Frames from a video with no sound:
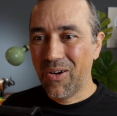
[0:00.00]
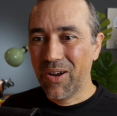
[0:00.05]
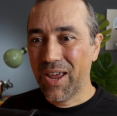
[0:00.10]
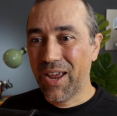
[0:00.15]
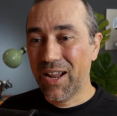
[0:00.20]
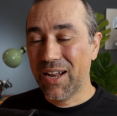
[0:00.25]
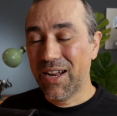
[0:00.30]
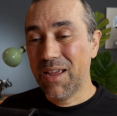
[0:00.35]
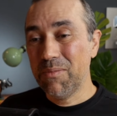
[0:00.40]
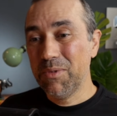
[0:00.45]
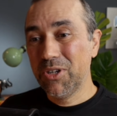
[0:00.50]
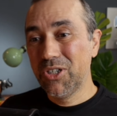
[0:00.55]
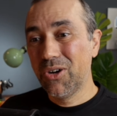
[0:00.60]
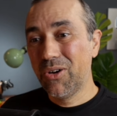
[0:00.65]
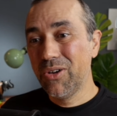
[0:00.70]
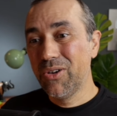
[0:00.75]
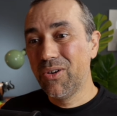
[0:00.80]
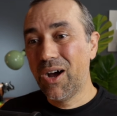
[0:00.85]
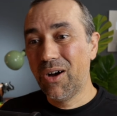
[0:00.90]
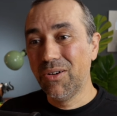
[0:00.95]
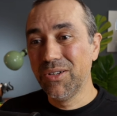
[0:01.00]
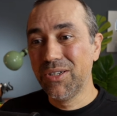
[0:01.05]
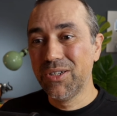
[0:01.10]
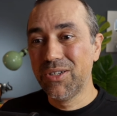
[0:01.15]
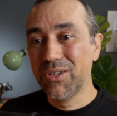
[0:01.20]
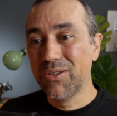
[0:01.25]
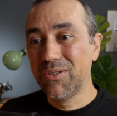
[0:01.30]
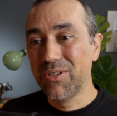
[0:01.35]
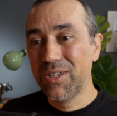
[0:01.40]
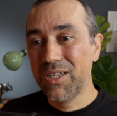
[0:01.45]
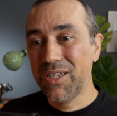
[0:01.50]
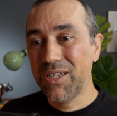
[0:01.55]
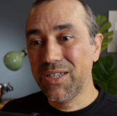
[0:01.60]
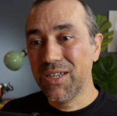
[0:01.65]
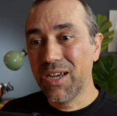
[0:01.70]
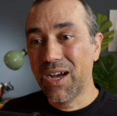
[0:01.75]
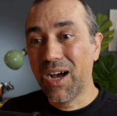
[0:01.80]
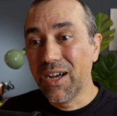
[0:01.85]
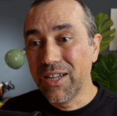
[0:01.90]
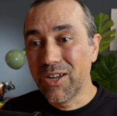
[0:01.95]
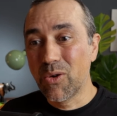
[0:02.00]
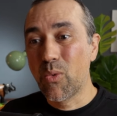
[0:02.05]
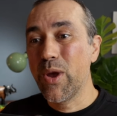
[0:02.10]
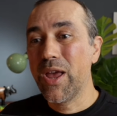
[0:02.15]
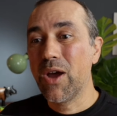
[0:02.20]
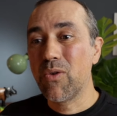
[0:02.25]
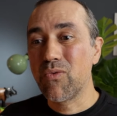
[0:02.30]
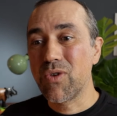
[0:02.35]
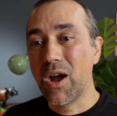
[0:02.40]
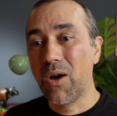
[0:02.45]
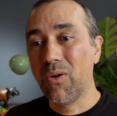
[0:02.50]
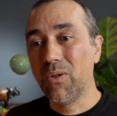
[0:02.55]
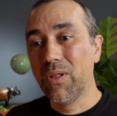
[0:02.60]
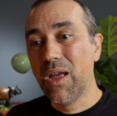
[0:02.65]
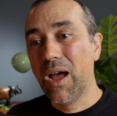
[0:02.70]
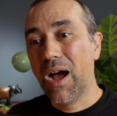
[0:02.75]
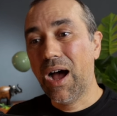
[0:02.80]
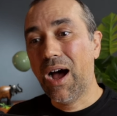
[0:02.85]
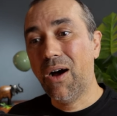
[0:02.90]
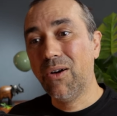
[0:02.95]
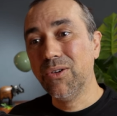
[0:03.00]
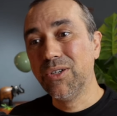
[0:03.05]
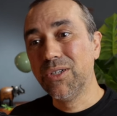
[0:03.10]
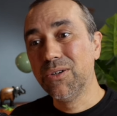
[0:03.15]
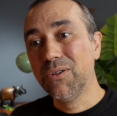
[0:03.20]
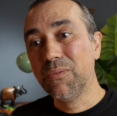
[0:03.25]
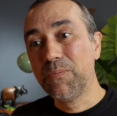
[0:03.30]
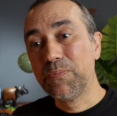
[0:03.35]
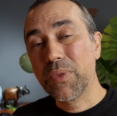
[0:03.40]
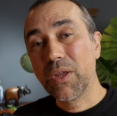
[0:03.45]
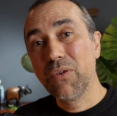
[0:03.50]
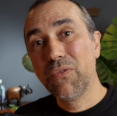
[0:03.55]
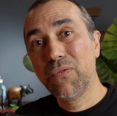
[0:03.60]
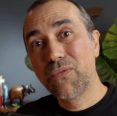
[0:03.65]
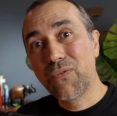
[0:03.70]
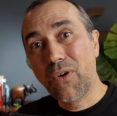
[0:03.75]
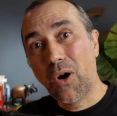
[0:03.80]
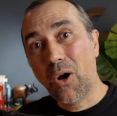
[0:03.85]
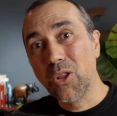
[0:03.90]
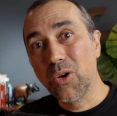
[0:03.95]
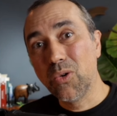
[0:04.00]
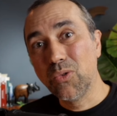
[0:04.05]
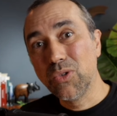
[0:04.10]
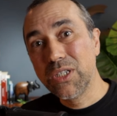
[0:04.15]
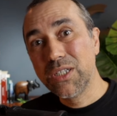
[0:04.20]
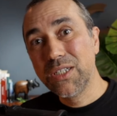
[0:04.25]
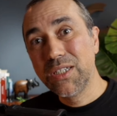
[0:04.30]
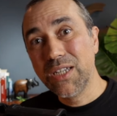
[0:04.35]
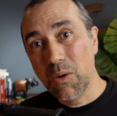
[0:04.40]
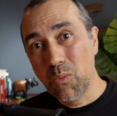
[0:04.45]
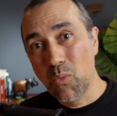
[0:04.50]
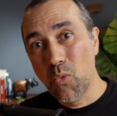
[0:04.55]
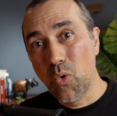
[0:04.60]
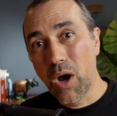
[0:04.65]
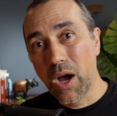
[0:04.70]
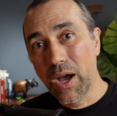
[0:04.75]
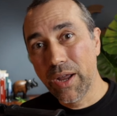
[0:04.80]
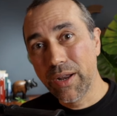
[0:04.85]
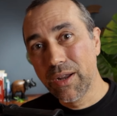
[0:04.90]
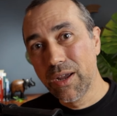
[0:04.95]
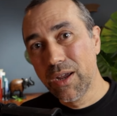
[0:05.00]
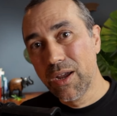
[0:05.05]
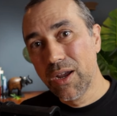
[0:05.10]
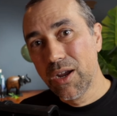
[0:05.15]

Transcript: Okay, let me show you how to do the other way around, how to follow someone